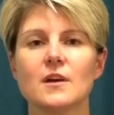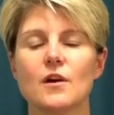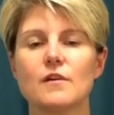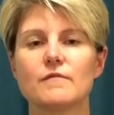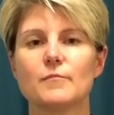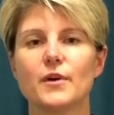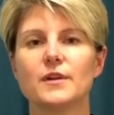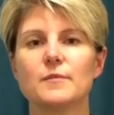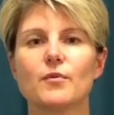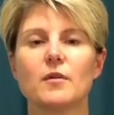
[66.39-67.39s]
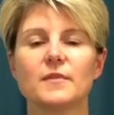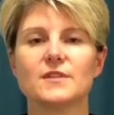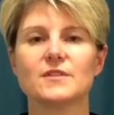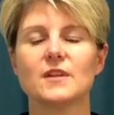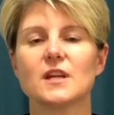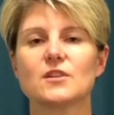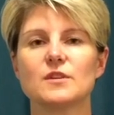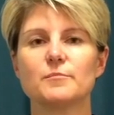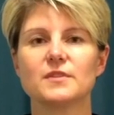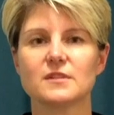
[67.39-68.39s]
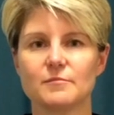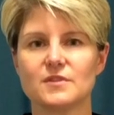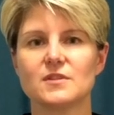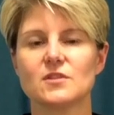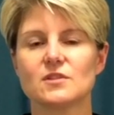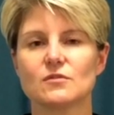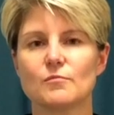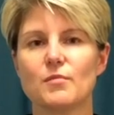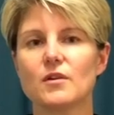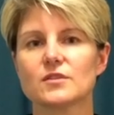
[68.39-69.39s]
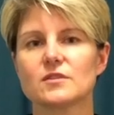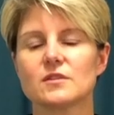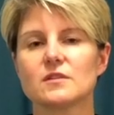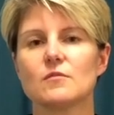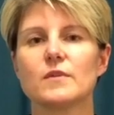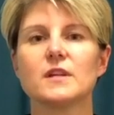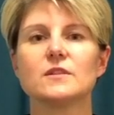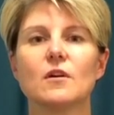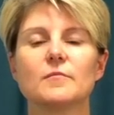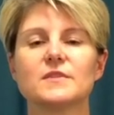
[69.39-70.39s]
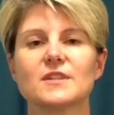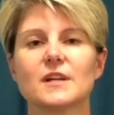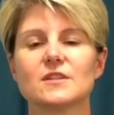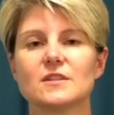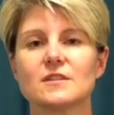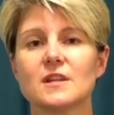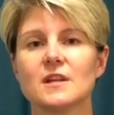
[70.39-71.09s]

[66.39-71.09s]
over a bony prominence secondary to positions or postures that we adopt, such as